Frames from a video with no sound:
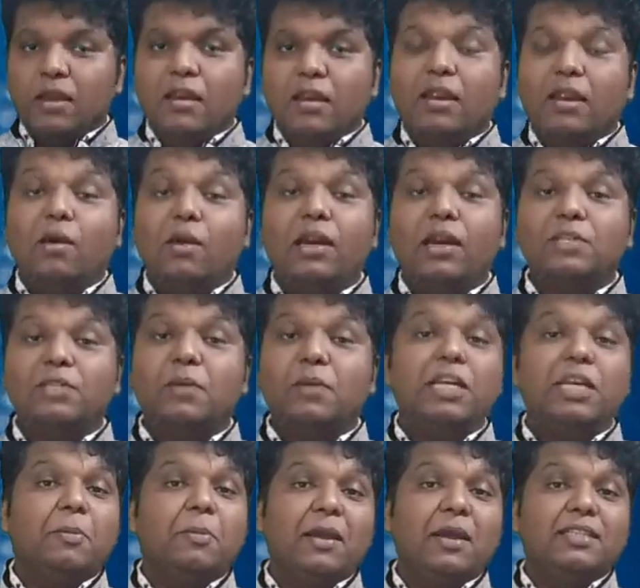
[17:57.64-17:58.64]
Now let us
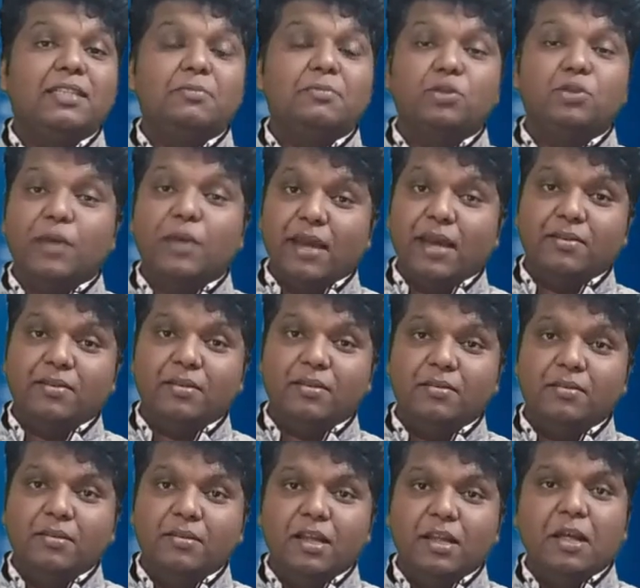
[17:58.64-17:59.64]
multiply them together.
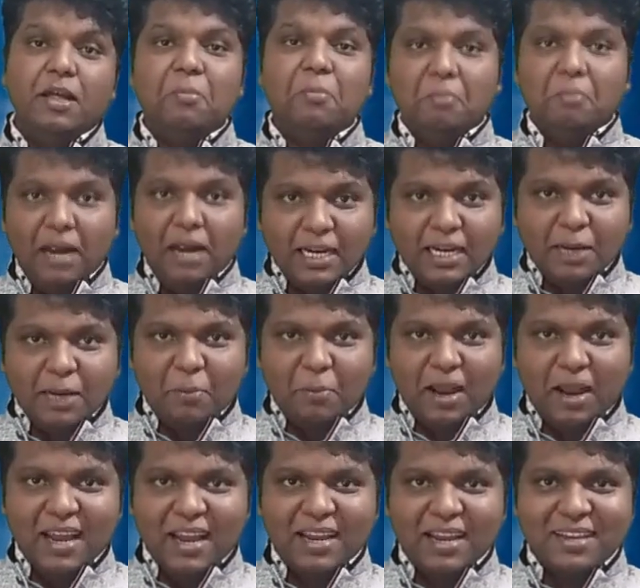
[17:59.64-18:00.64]

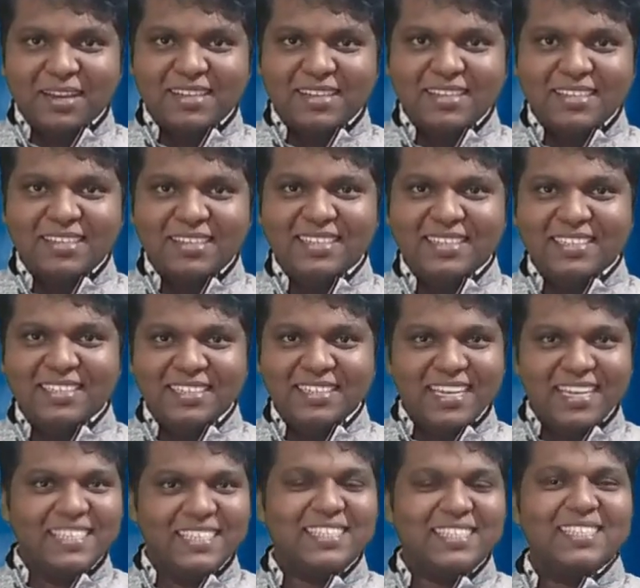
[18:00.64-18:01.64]
Multiplying,
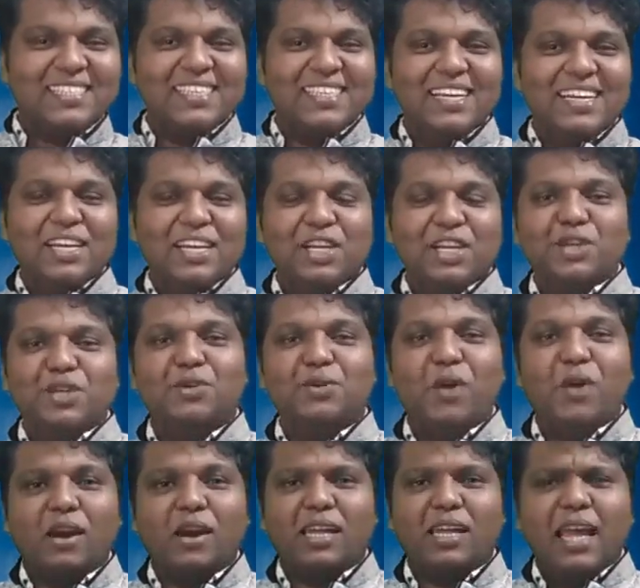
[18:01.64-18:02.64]
yes, you
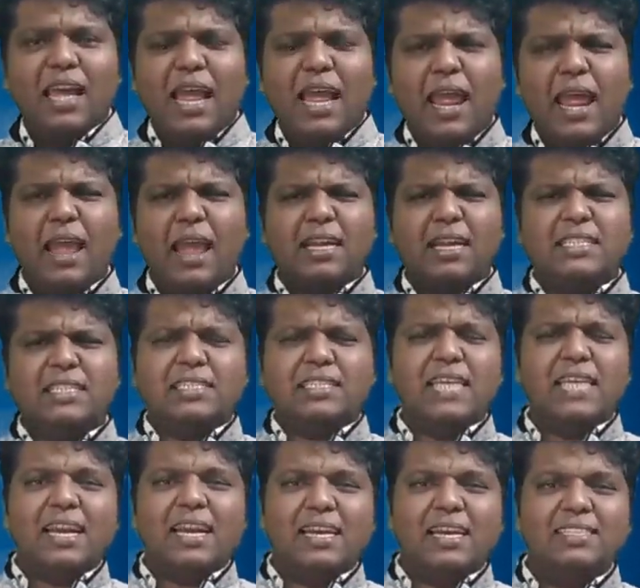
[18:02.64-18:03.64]
got
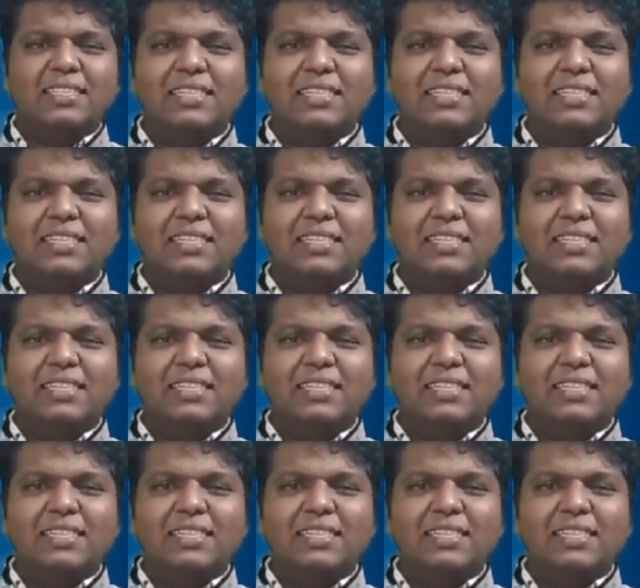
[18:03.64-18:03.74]
exactly